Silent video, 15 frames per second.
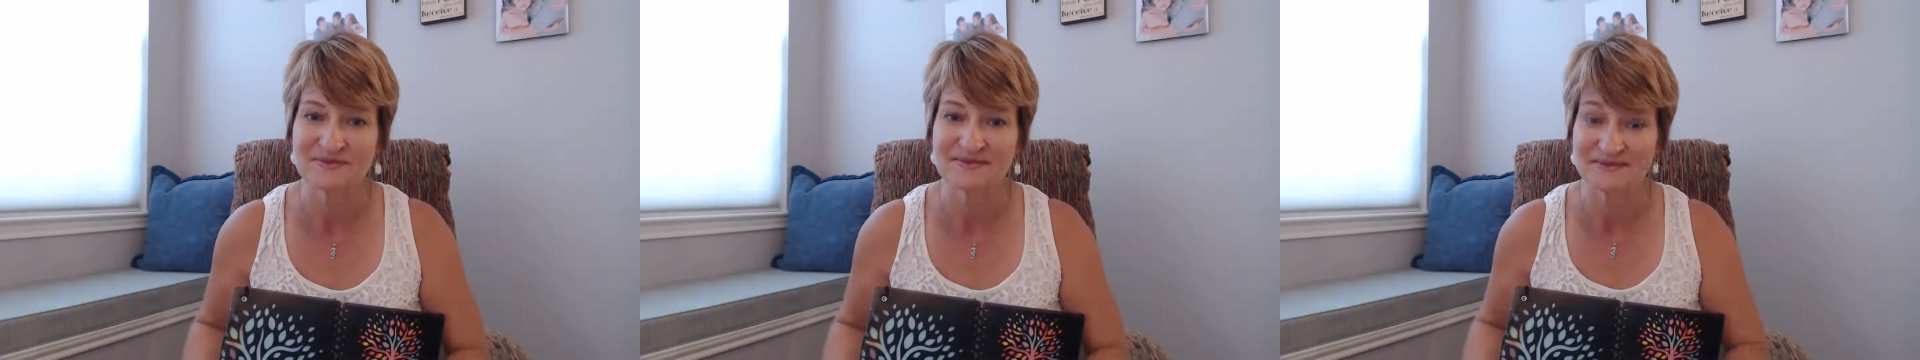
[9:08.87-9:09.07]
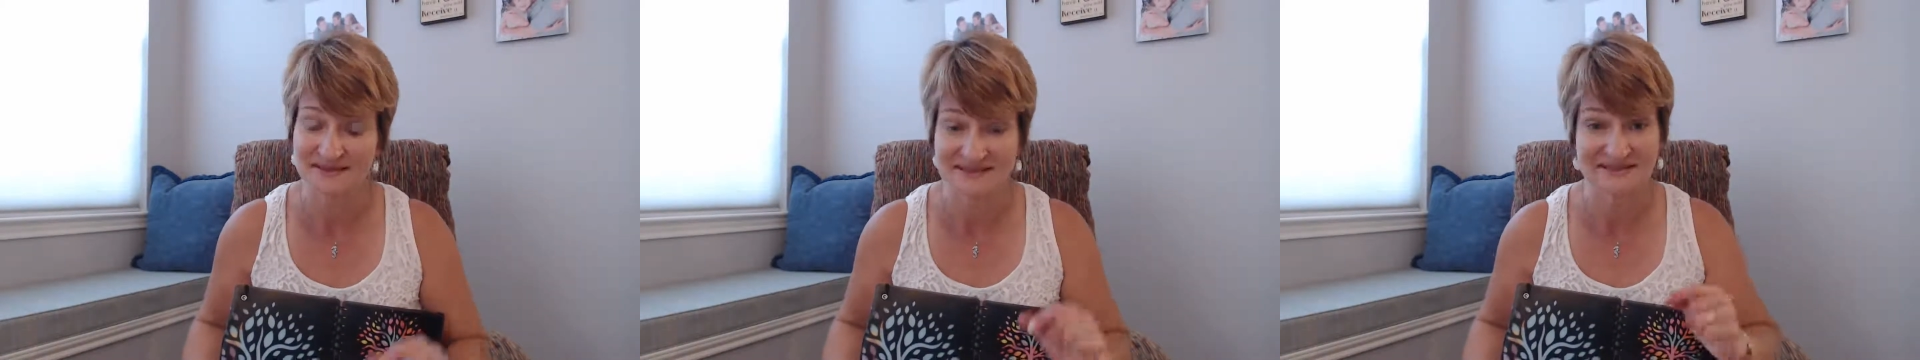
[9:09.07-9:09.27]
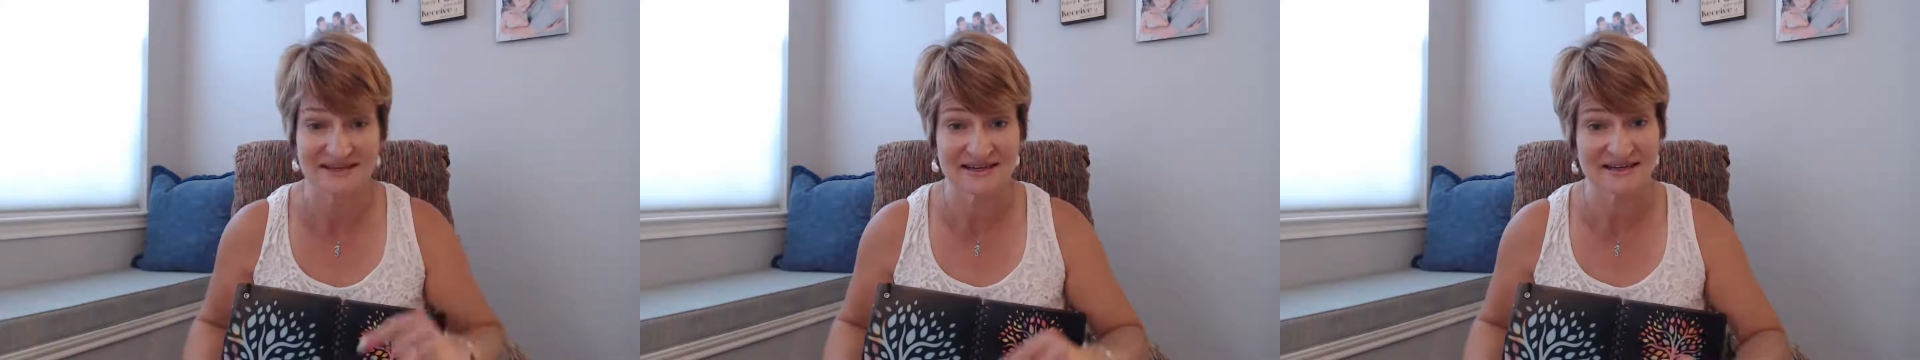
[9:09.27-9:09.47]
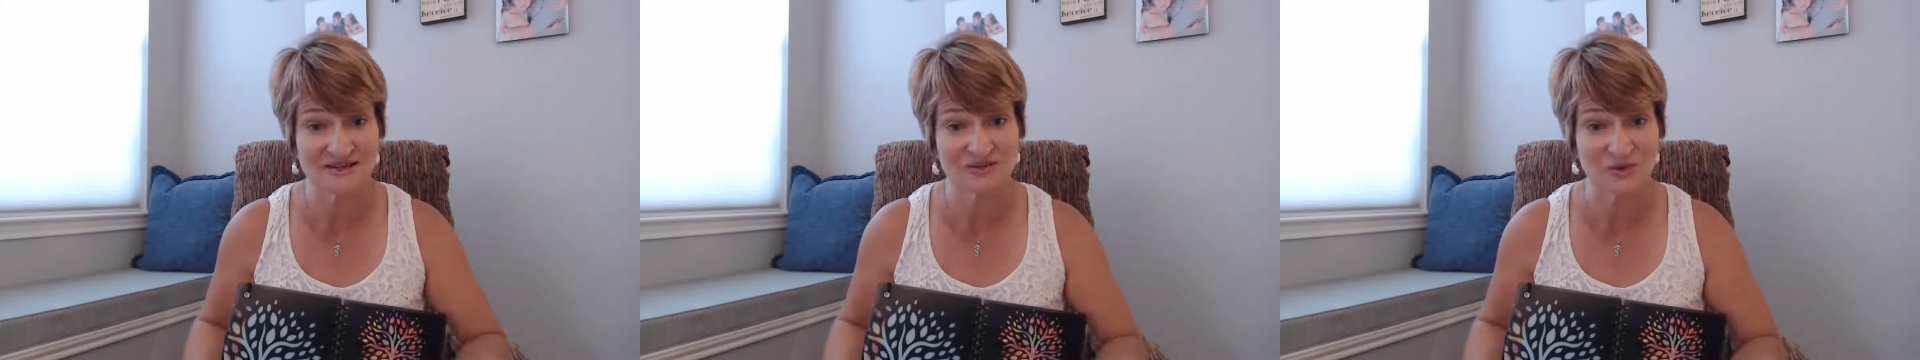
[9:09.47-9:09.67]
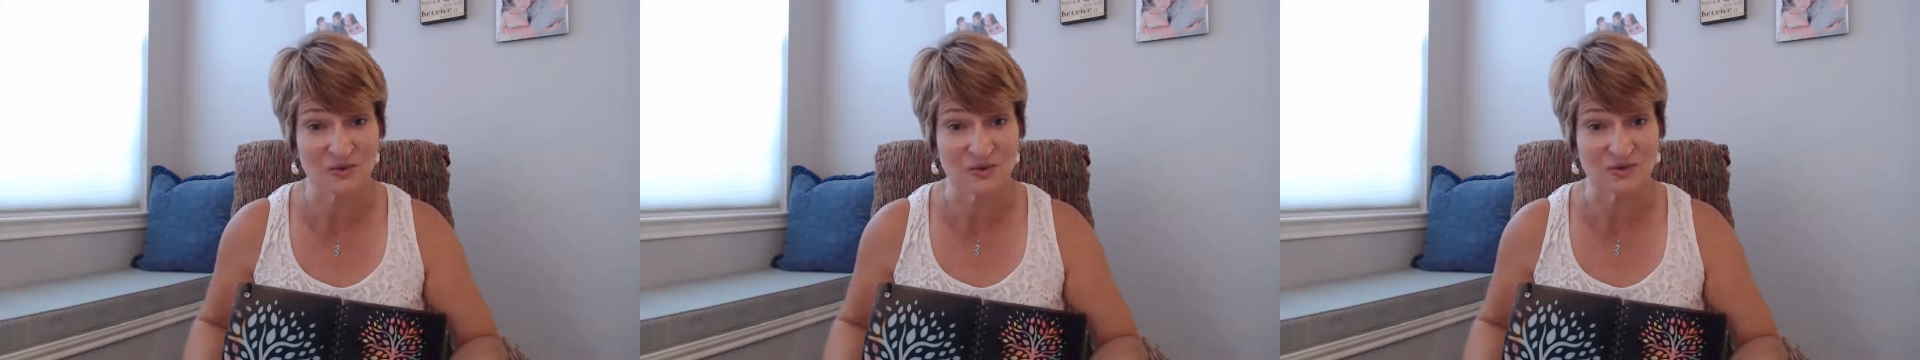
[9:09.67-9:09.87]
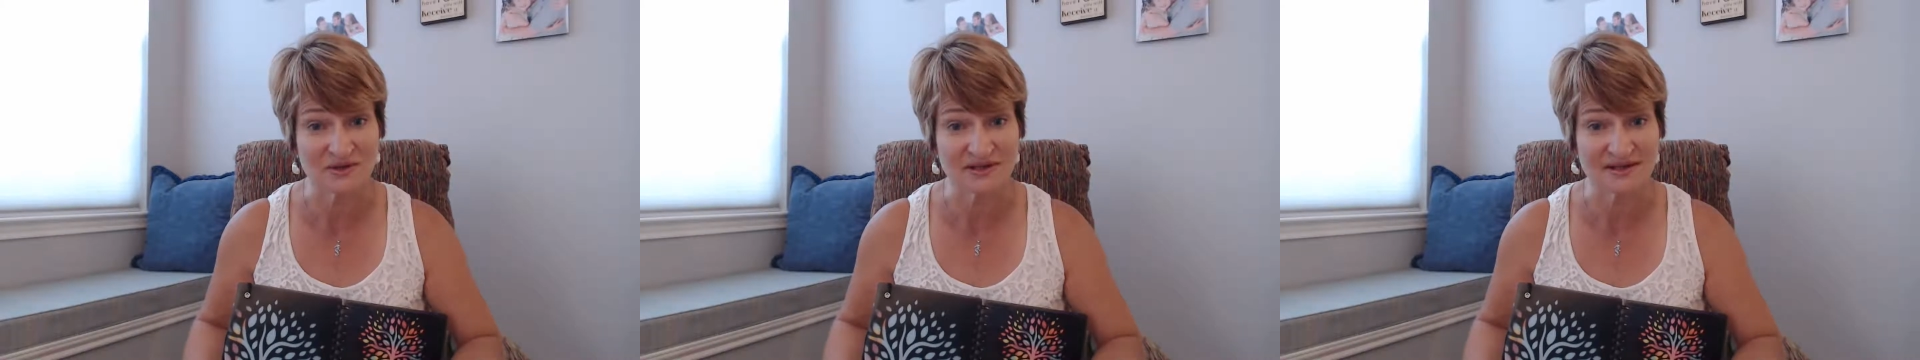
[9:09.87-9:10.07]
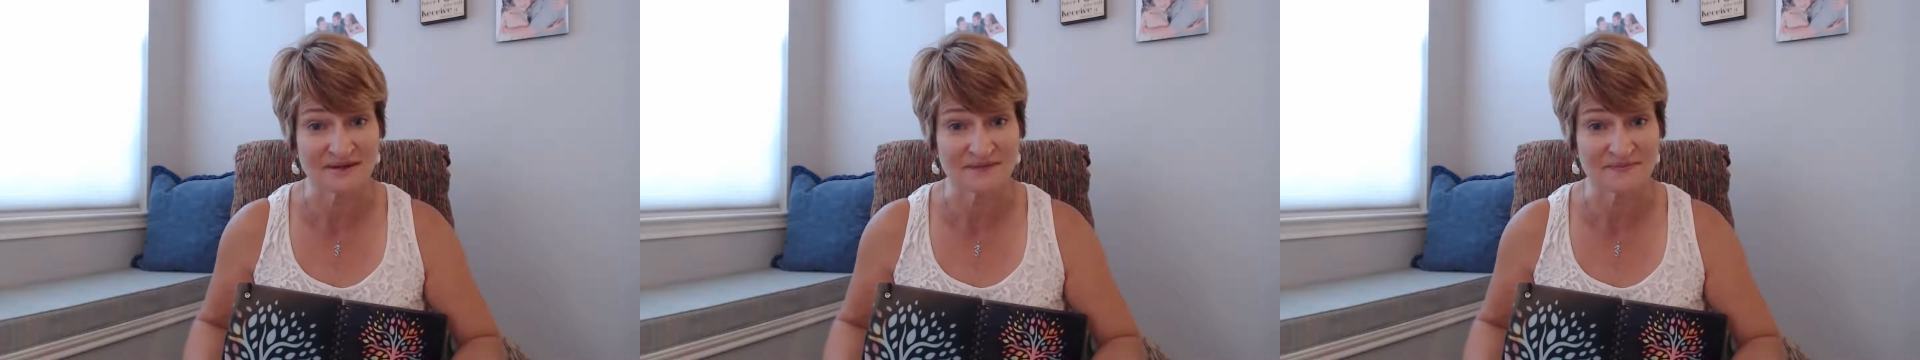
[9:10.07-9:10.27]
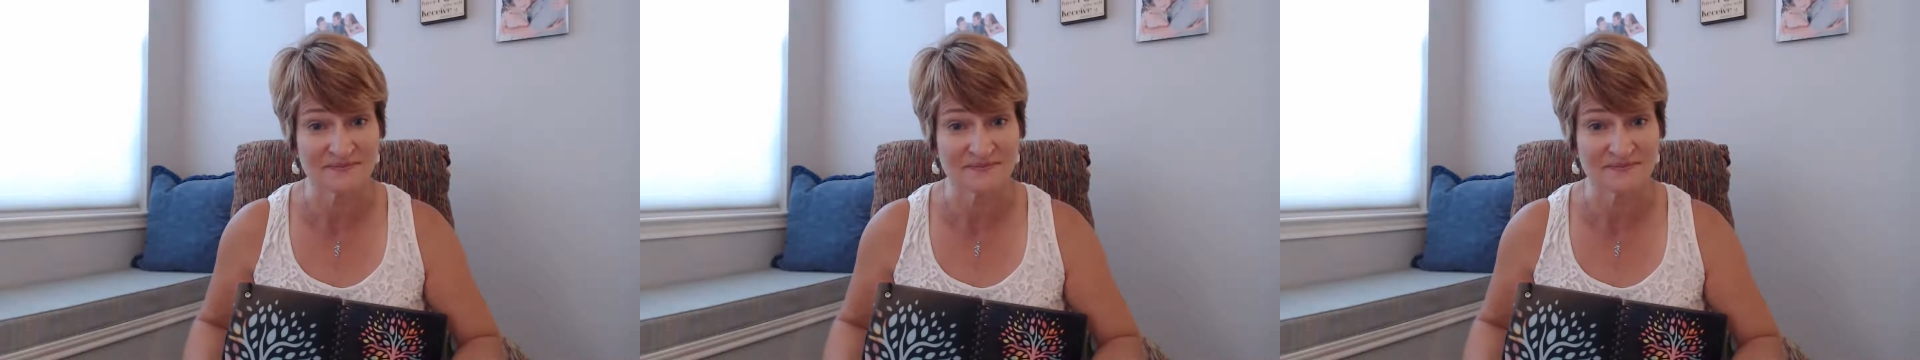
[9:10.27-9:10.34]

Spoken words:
This day is holy.